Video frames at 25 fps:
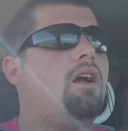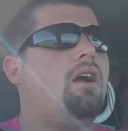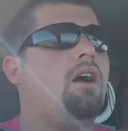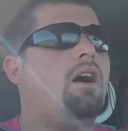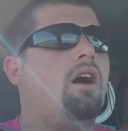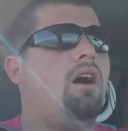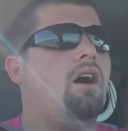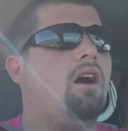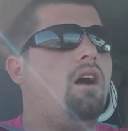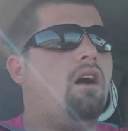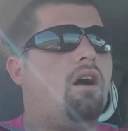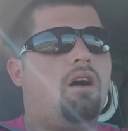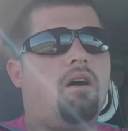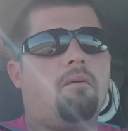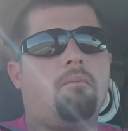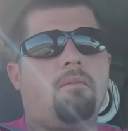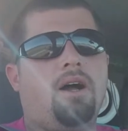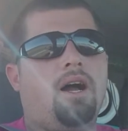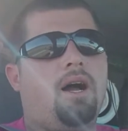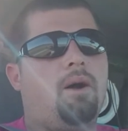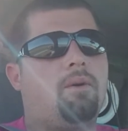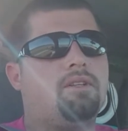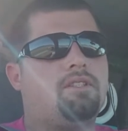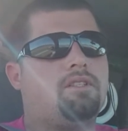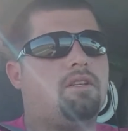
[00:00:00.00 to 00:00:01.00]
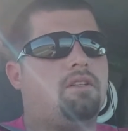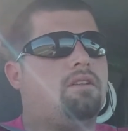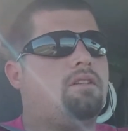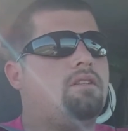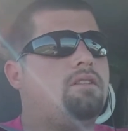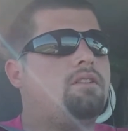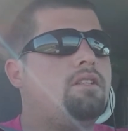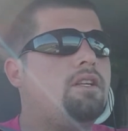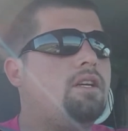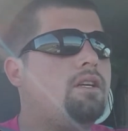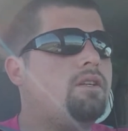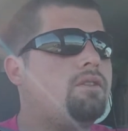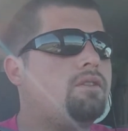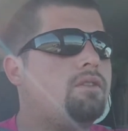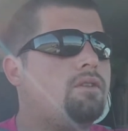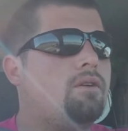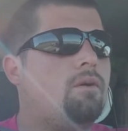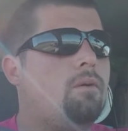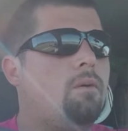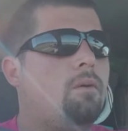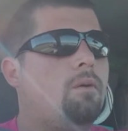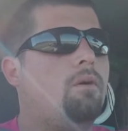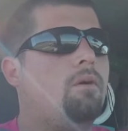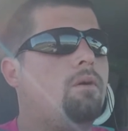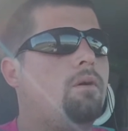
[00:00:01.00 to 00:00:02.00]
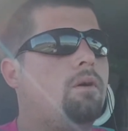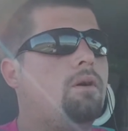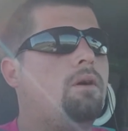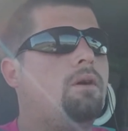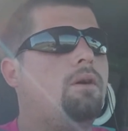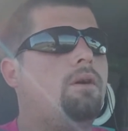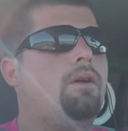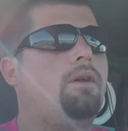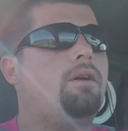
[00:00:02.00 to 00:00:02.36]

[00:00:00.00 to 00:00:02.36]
I was on Discord.